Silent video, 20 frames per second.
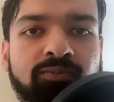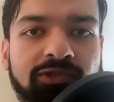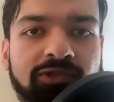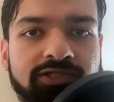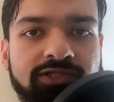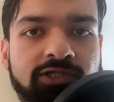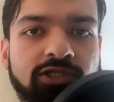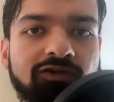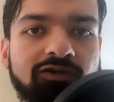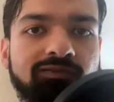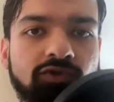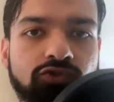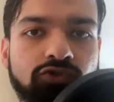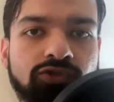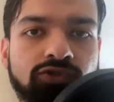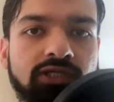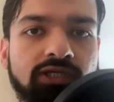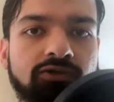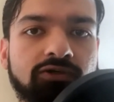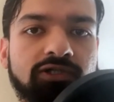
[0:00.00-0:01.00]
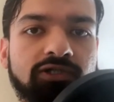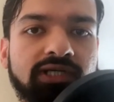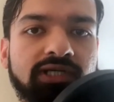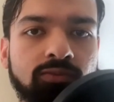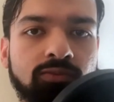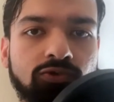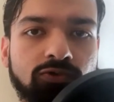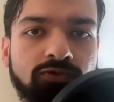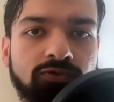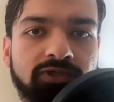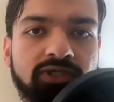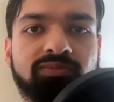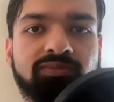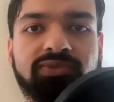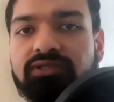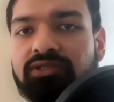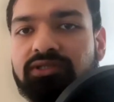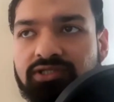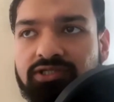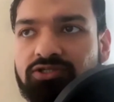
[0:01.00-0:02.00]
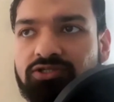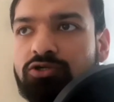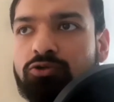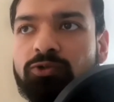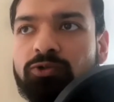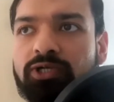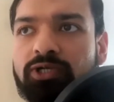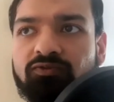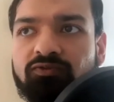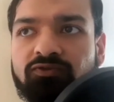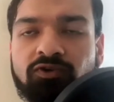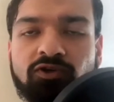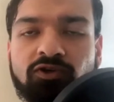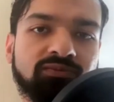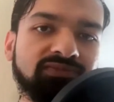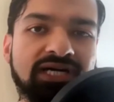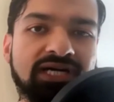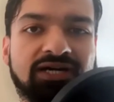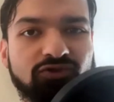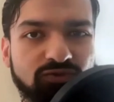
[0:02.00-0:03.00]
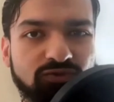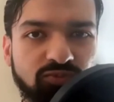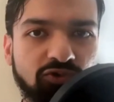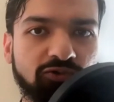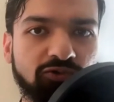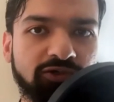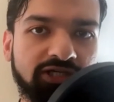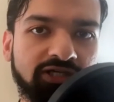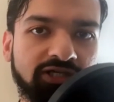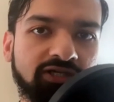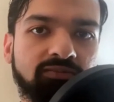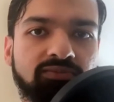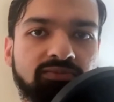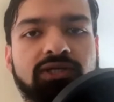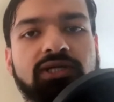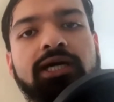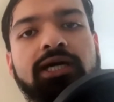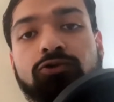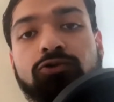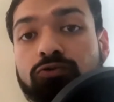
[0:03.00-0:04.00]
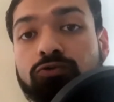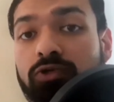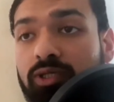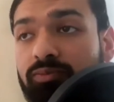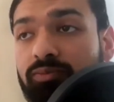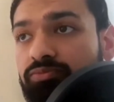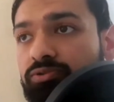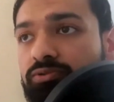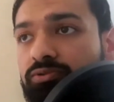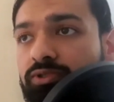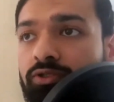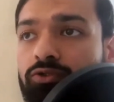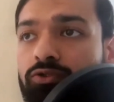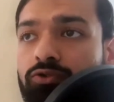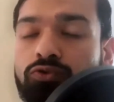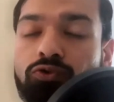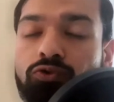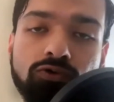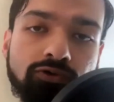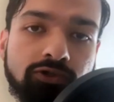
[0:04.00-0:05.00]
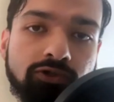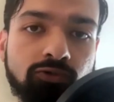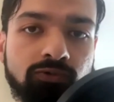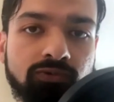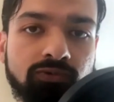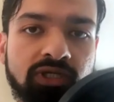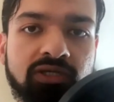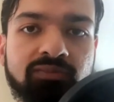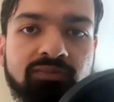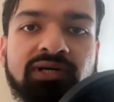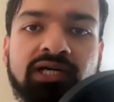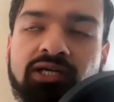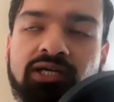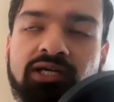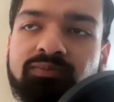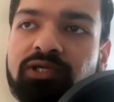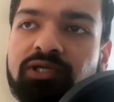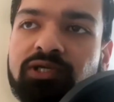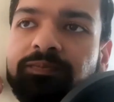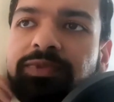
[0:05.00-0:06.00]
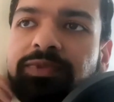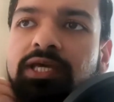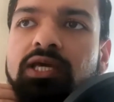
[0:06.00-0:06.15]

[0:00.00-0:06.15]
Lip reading: city of Botswana called Gaborone, but this is not where I'm from. I was born here, but I grew up in the north in Palape.